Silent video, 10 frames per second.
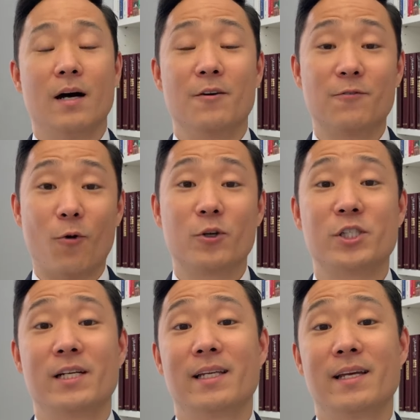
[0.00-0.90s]

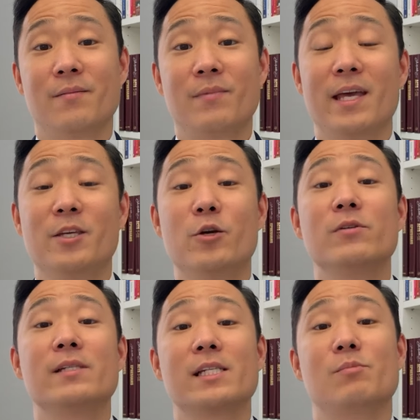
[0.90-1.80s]
Unfortunately, they
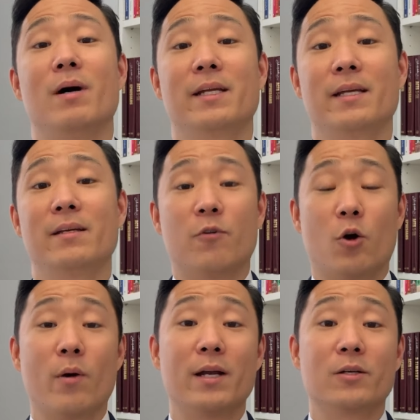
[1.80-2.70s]
use this money for
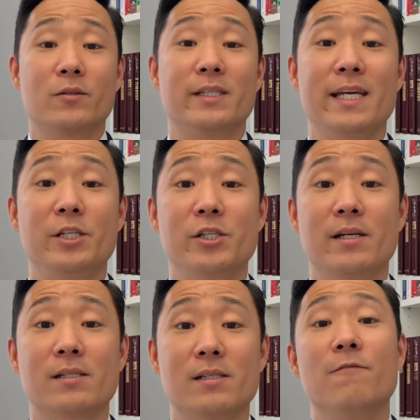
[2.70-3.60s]
heretical
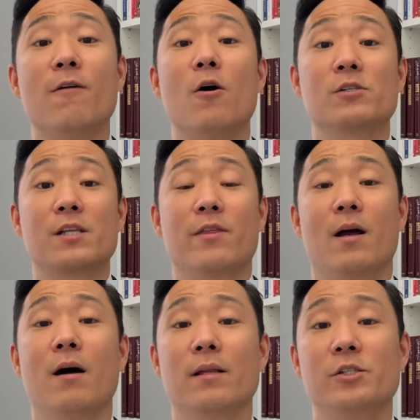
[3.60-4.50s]
teachings, false
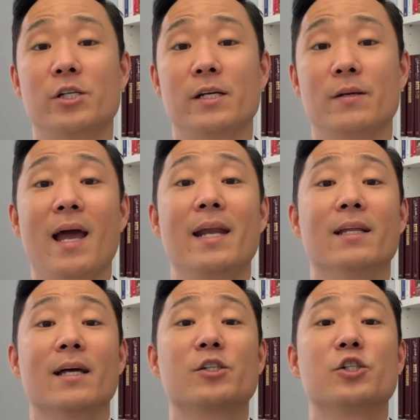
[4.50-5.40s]
theology, and a
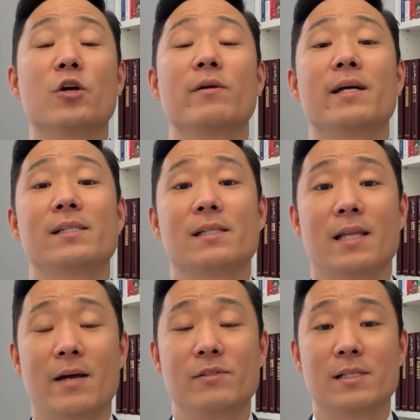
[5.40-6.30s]
luxurious
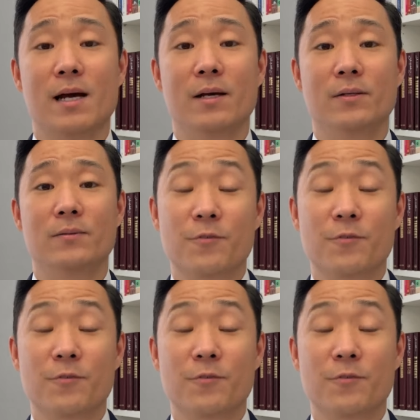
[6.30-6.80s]
lifestyle.